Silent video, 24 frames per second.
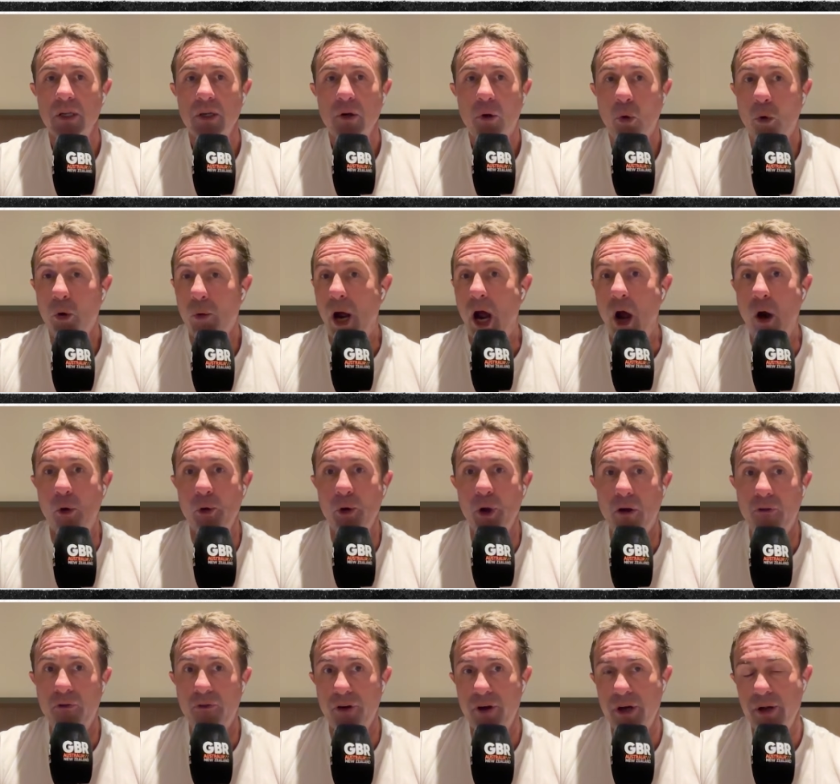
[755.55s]
or hold
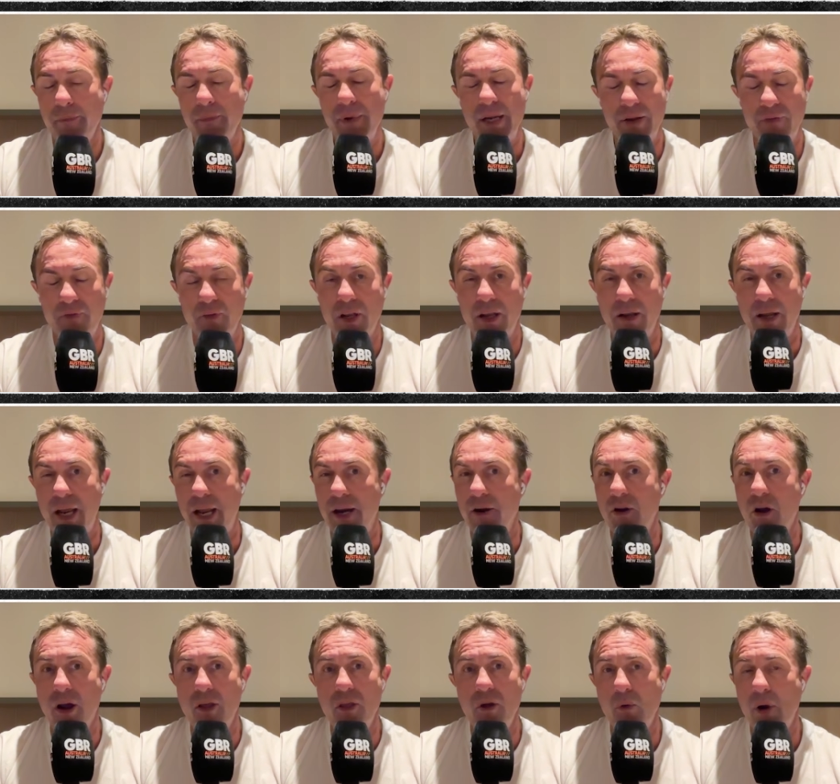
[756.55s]
off on him, and
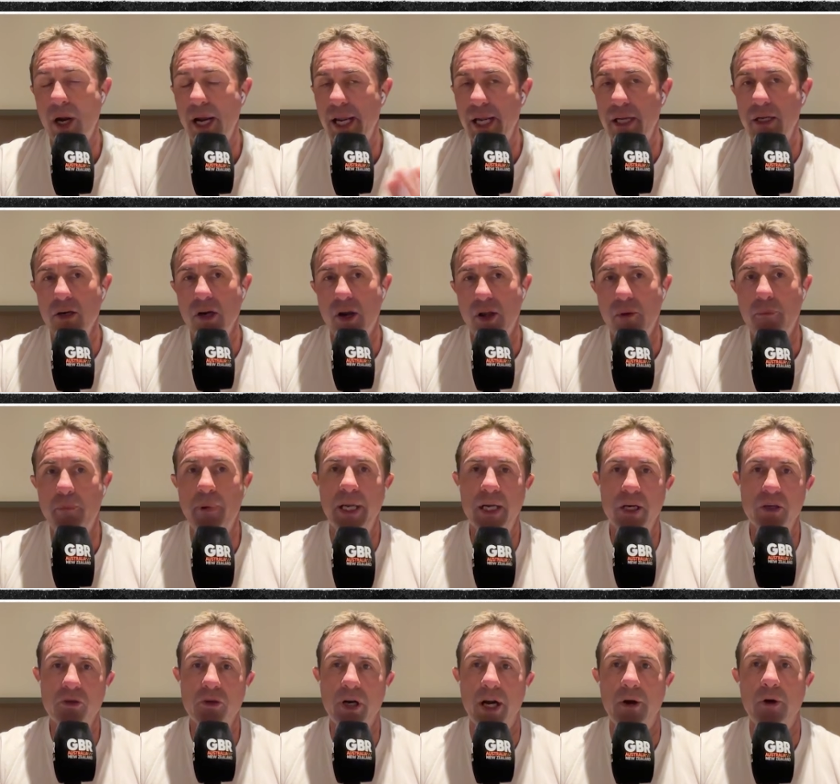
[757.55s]
either way he can either
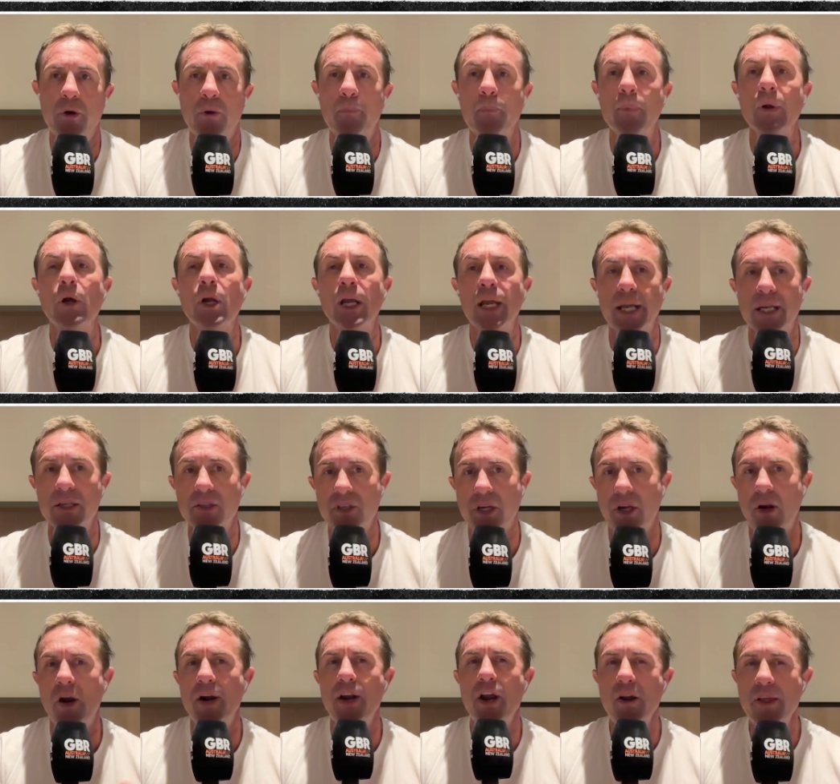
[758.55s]
penetrate or hit.
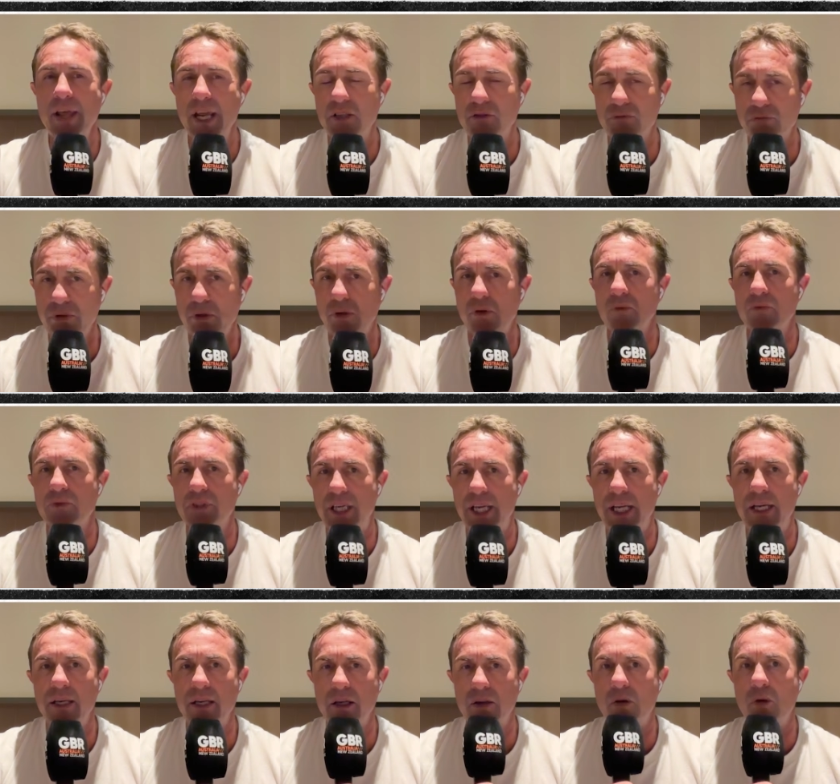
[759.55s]
So I know that's real
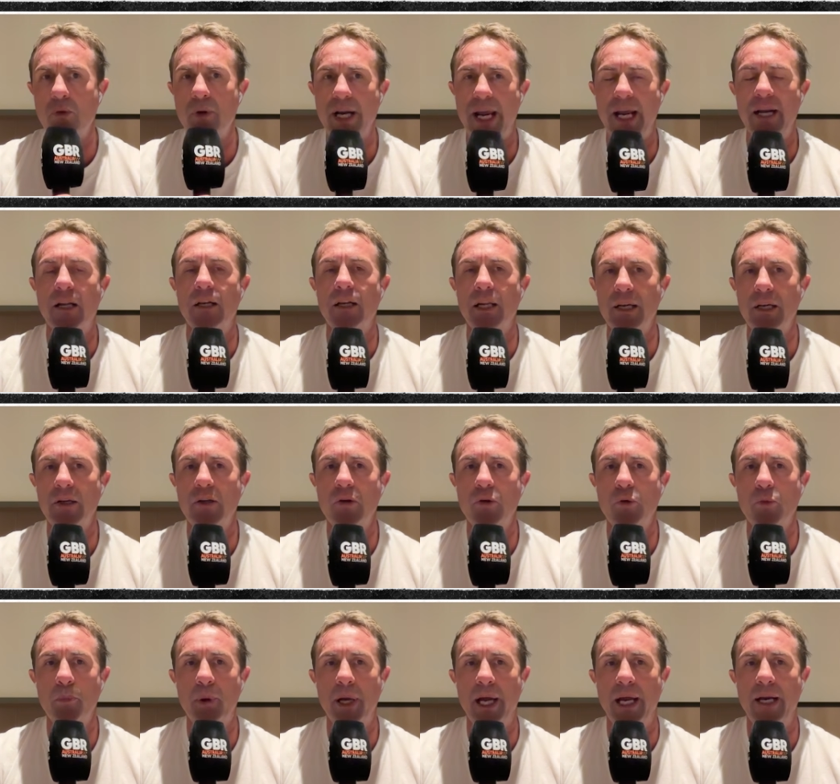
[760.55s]
technical and
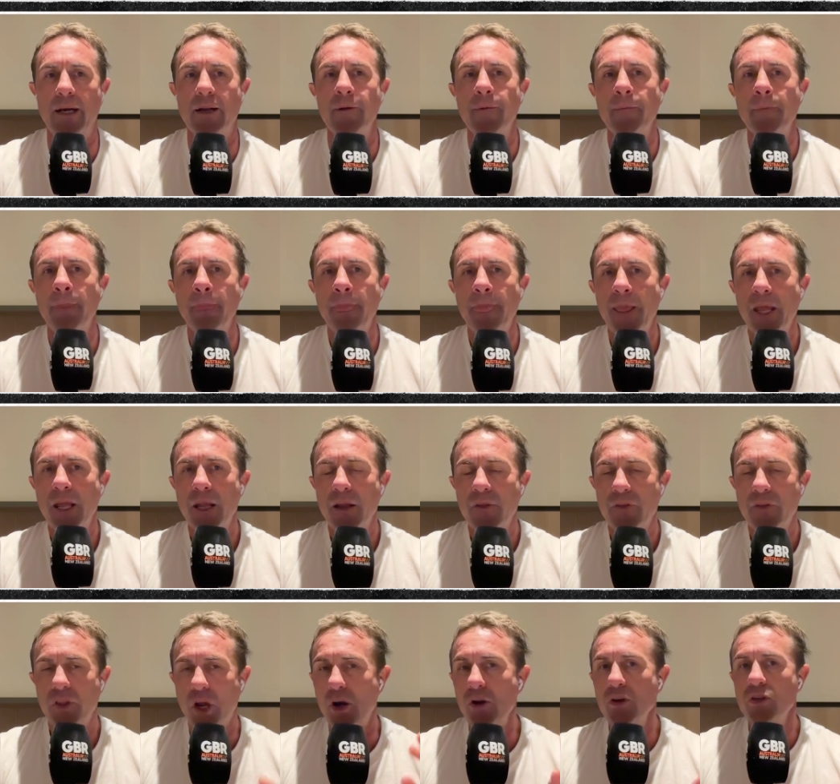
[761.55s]
analytical, but
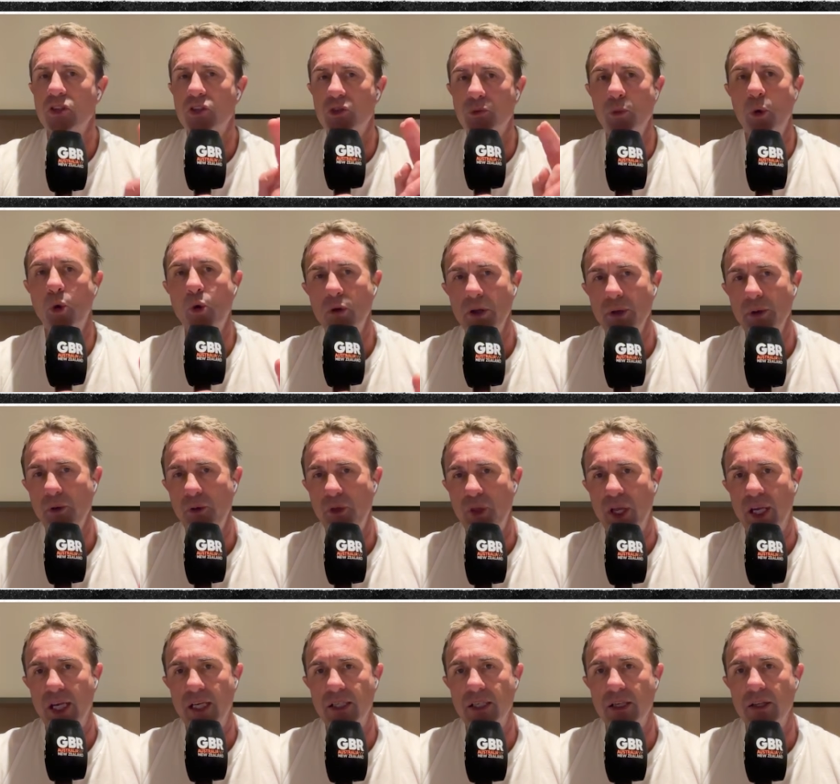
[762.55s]
those small little
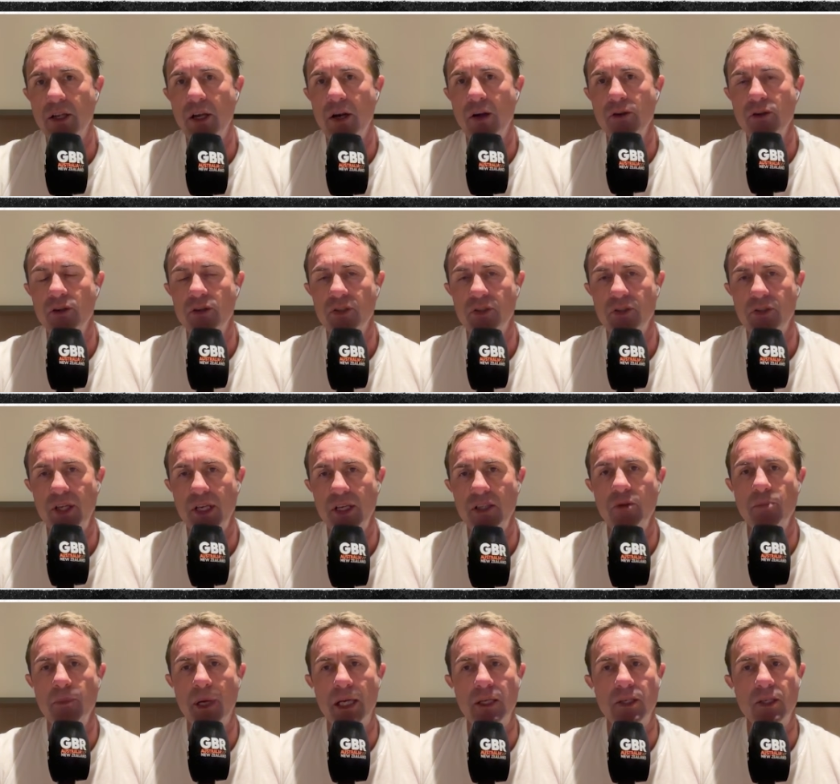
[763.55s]
things in those test
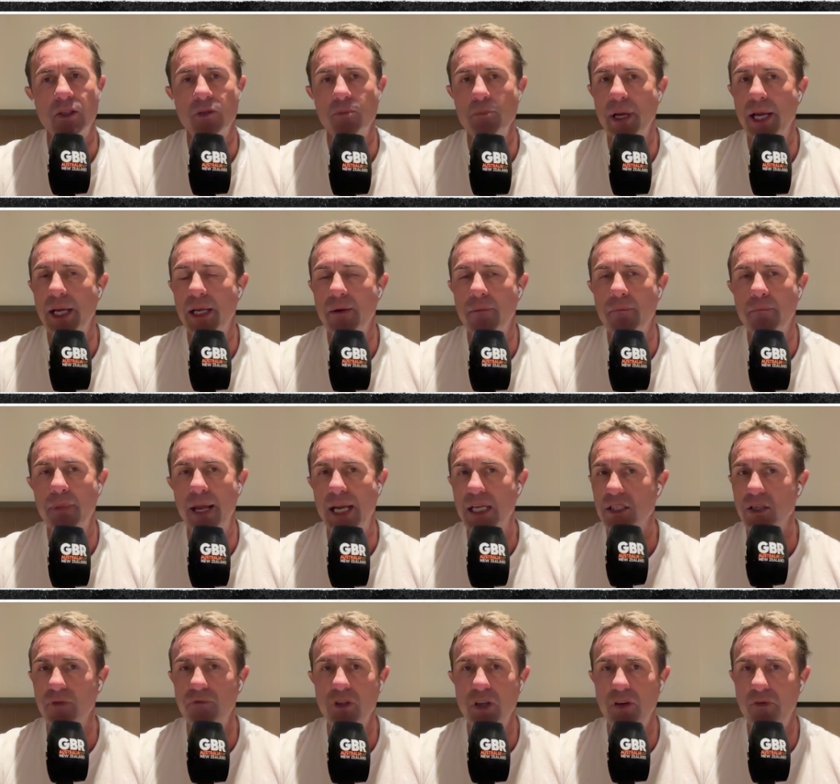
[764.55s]
matches make a
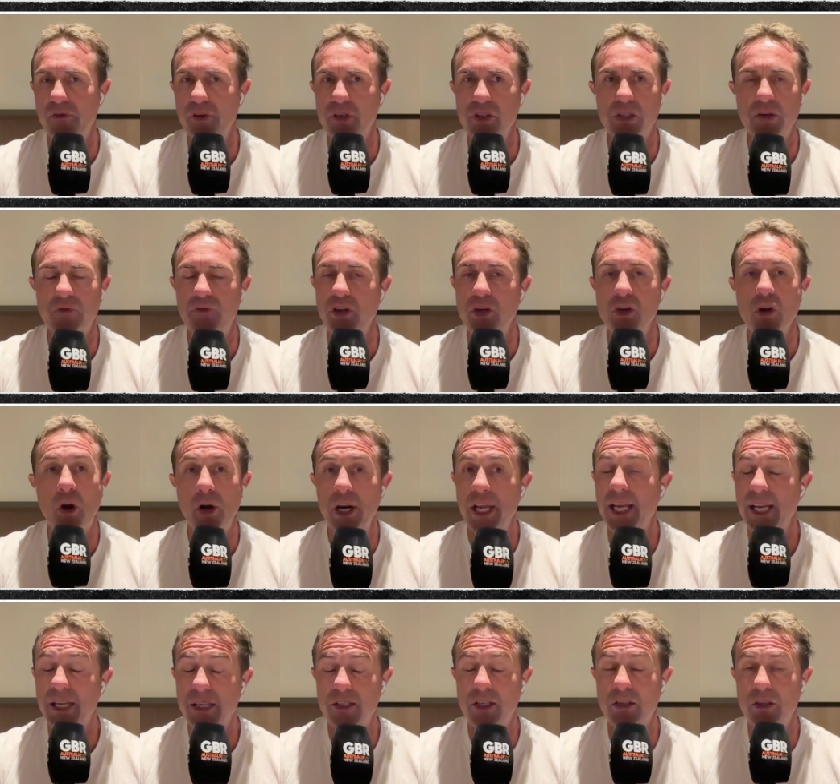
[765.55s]
massive difference. If you're not
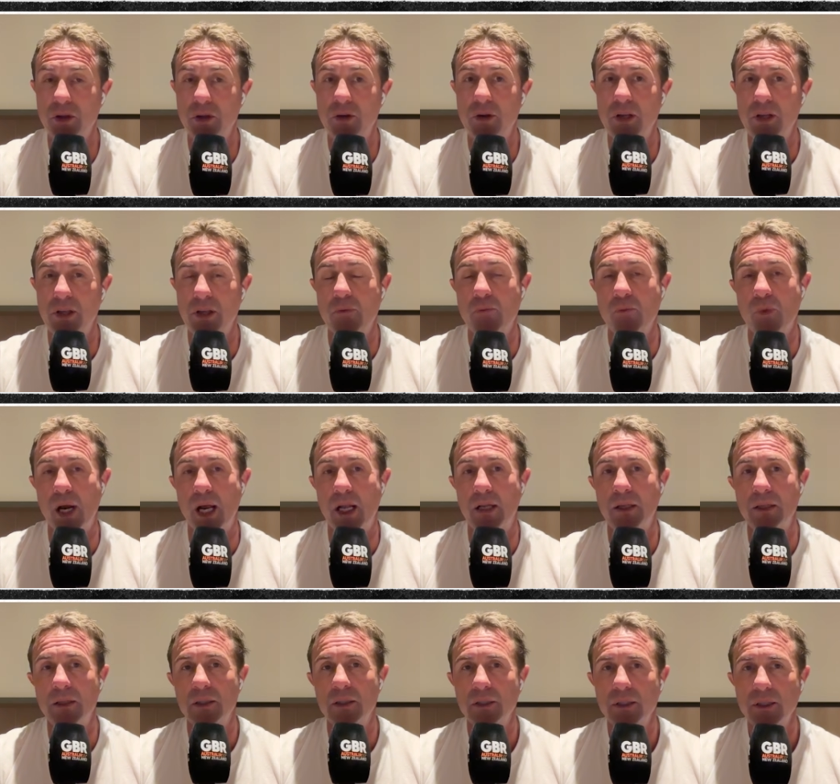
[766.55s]
executing them
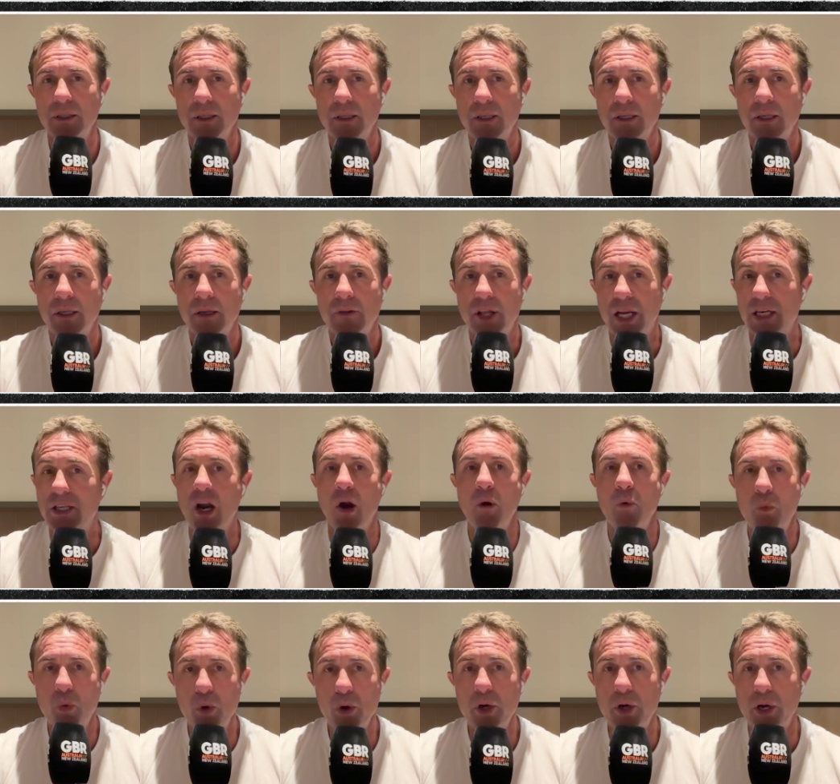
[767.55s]
well, they don't
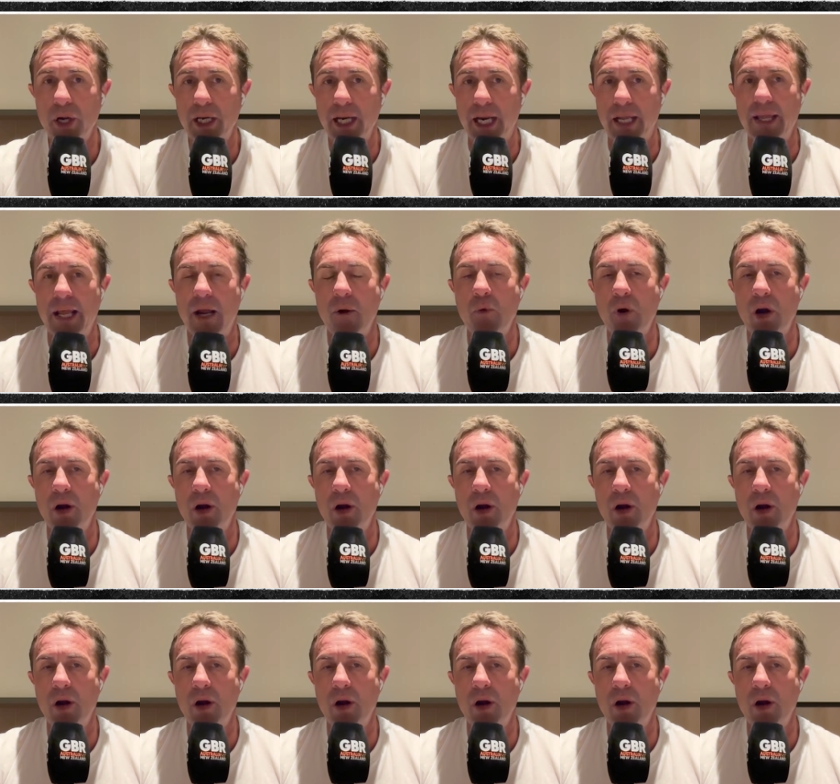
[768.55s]
work, and they